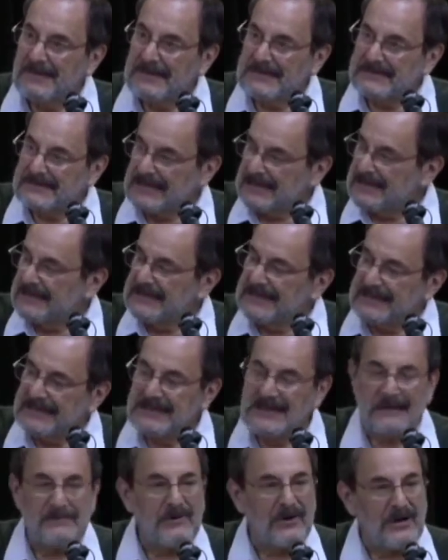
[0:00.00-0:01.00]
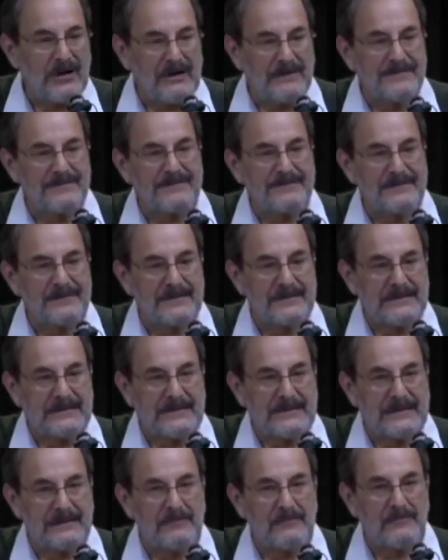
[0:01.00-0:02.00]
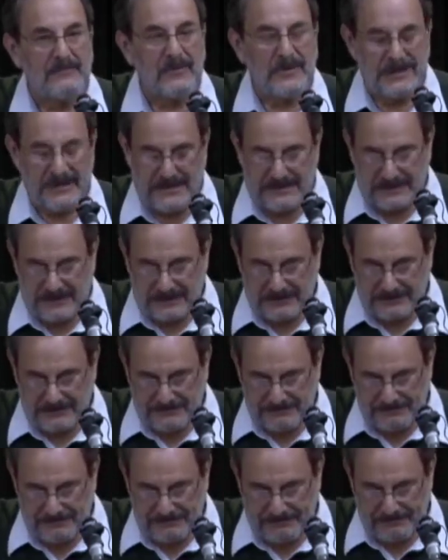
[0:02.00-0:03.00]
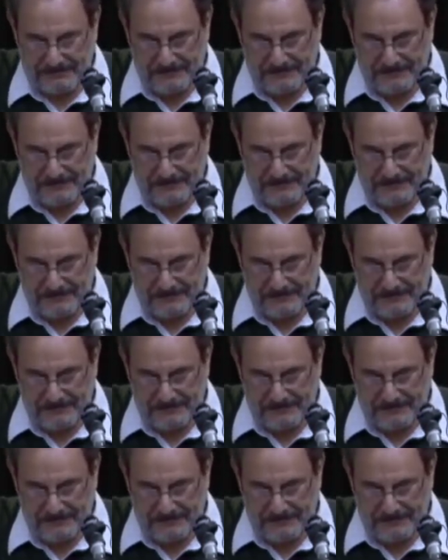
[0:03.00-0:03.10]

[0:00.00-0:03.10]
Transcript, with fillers: His head had come off and one arm.